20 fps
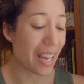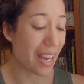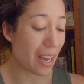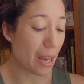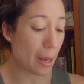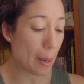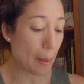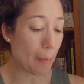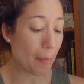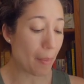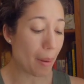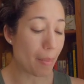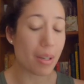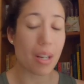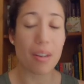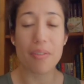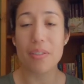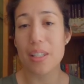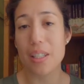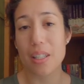I'm
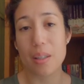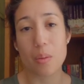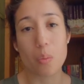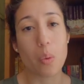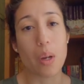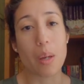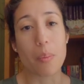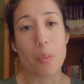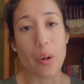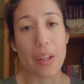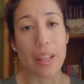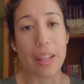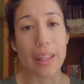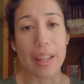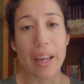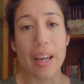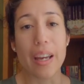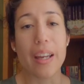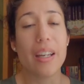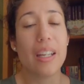definitely did way more than
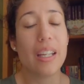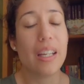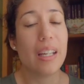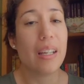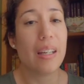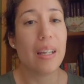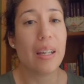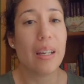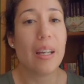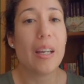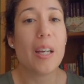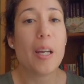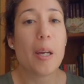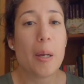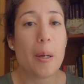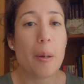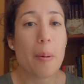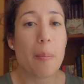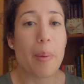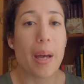that,
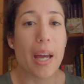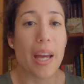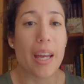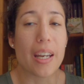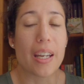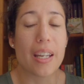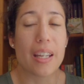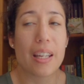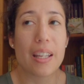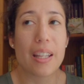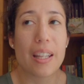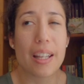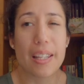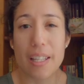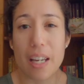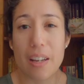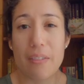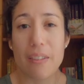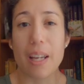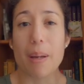but that's
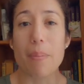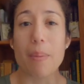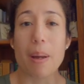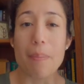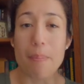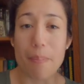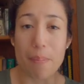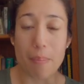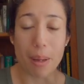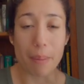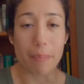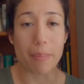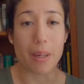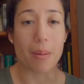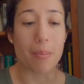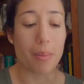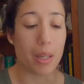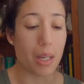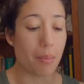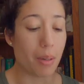kind of like my bare
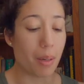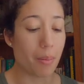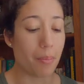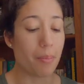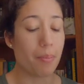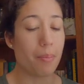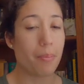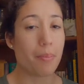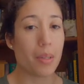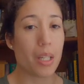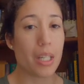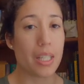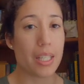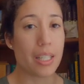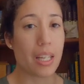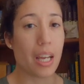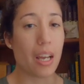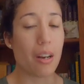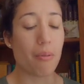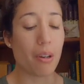minimum is
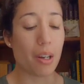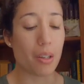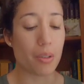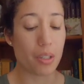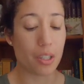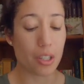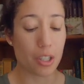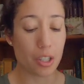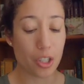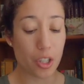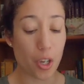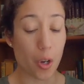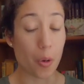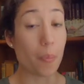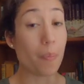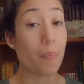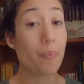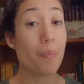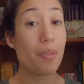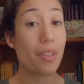10 rounds. So
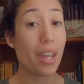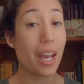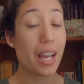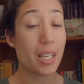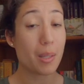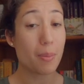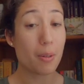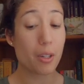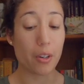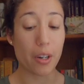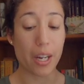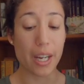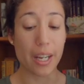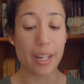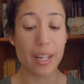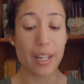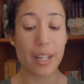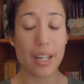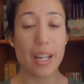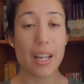that has been
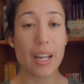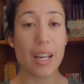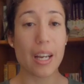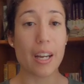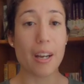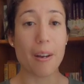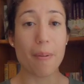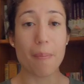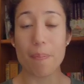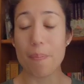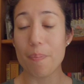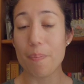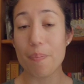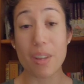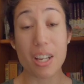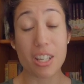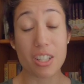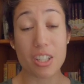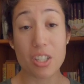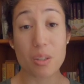great.
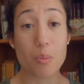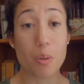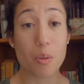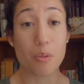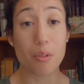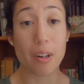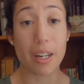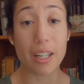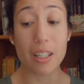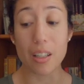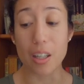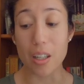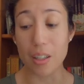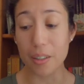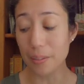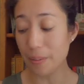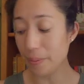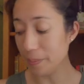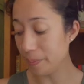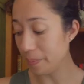That's just moving right along.